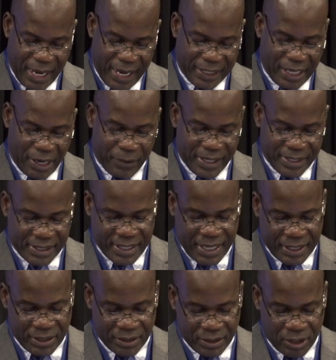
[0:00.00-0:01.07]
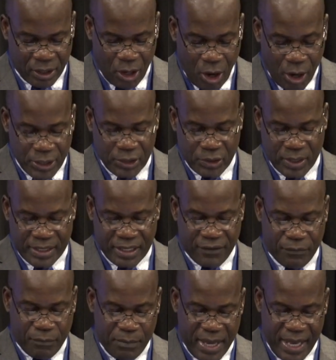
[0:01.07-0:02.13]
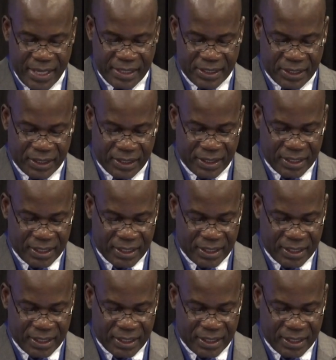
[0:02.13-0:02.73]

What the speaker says: and arrested hundreds of major